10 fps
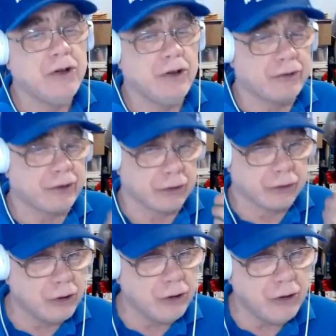You should
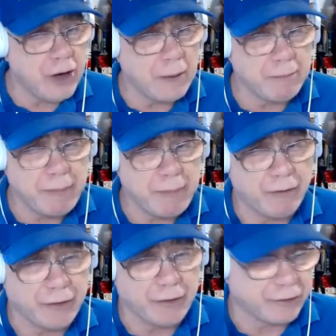learn
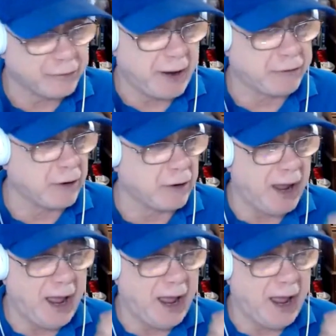about the spectrum